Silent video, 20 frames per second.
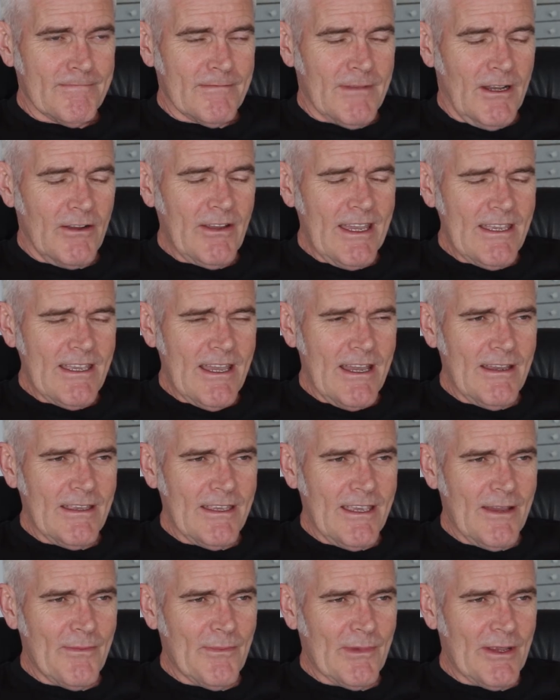Okay, yeah,
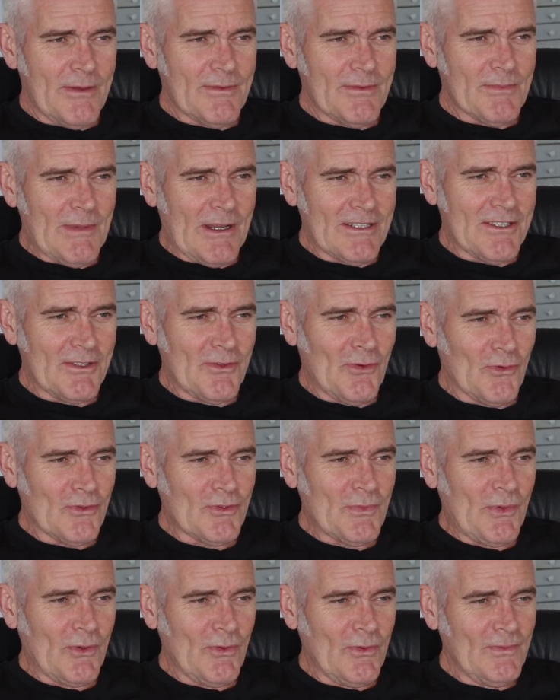yeah, my is Martin
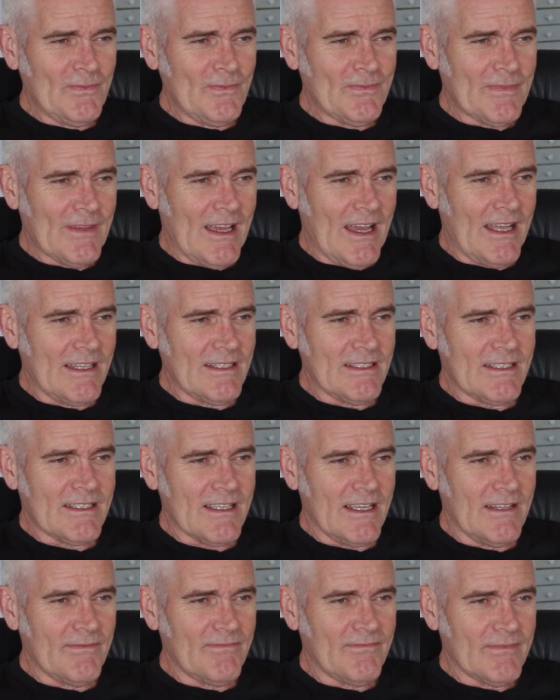Horsepool, and
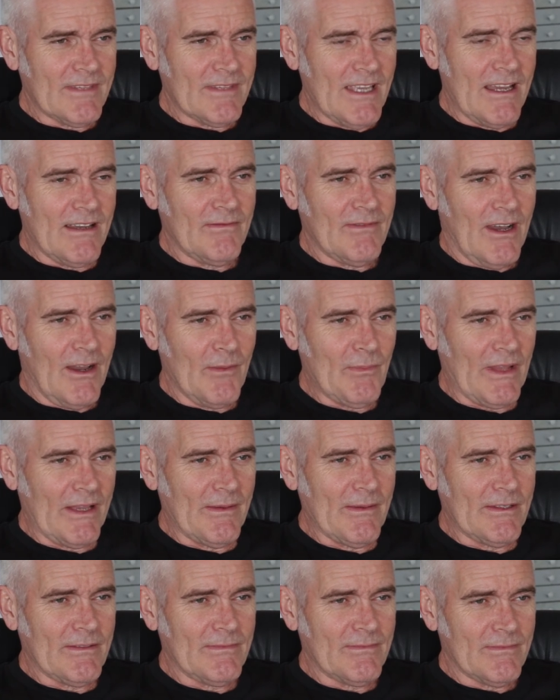uh, yeah, I
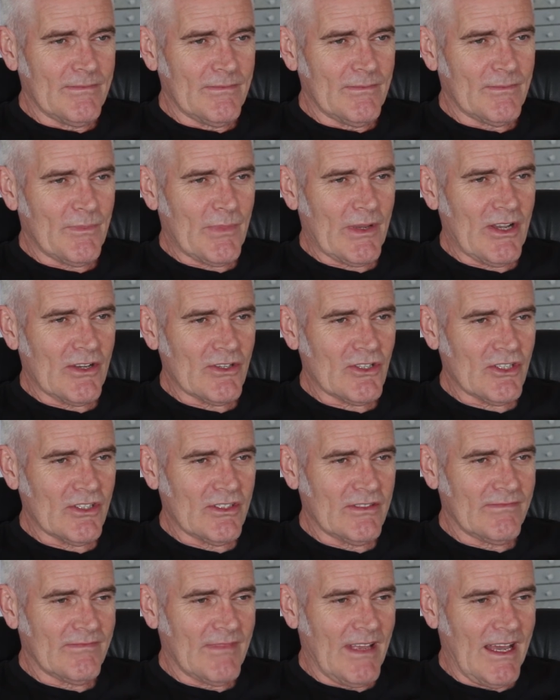play
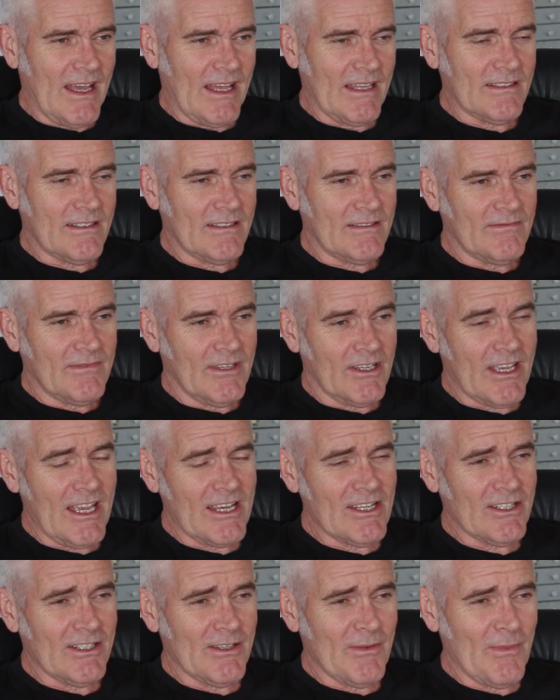percussion and
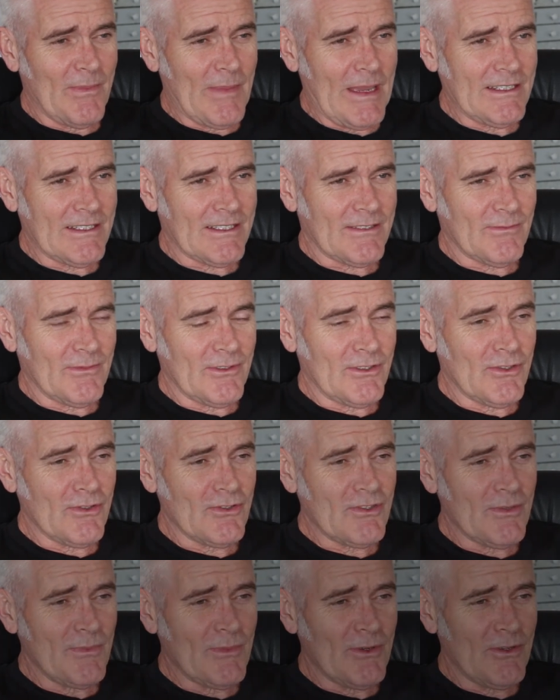occasionally bass with
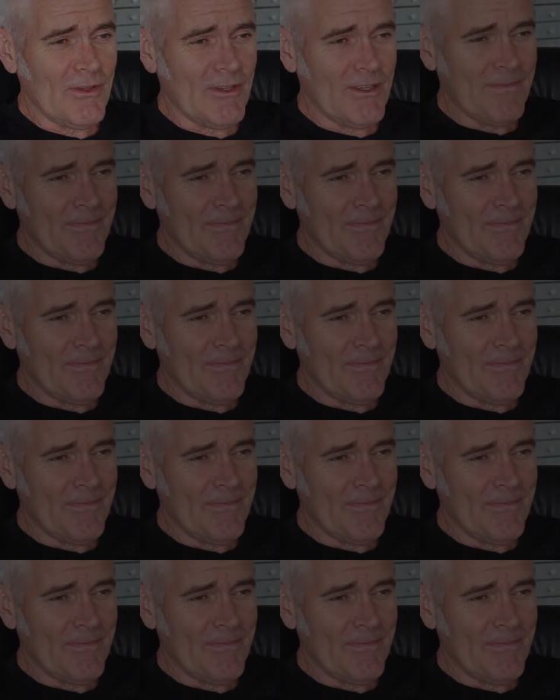Durty Murder.